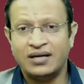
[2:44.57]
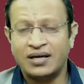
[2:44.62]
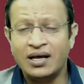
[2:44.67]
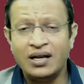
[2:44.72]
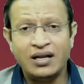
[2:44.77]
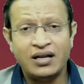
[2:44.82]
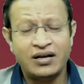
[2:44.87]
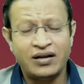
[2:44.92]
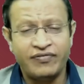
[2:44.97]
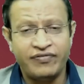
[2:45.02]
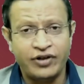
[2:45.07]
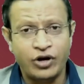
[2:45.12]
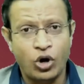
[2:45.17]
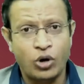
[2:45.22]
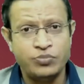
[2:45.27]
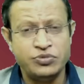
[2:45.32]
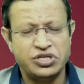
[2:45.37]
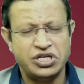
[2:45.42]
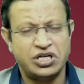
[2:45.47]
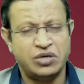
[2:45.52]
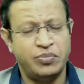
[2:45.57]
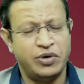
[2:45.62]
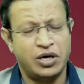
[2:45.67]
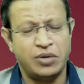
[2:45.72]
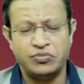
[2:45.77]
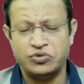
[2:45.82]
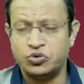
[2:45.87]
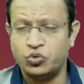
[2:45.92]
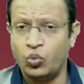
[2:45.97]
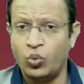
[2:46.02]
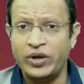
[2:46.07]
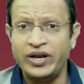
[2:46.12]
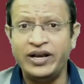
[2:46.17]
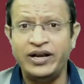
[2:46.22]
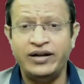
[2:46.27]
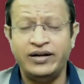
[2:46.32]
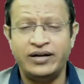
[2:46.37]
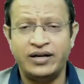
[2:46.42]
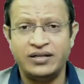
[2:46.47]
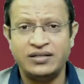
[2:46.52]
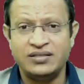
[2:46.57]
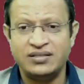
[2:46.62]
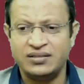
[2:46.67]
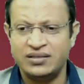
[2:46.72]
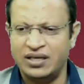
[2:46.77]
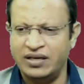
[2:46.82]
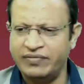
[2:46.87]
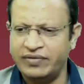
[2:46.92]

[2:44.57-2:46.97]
color of an object becomes very intense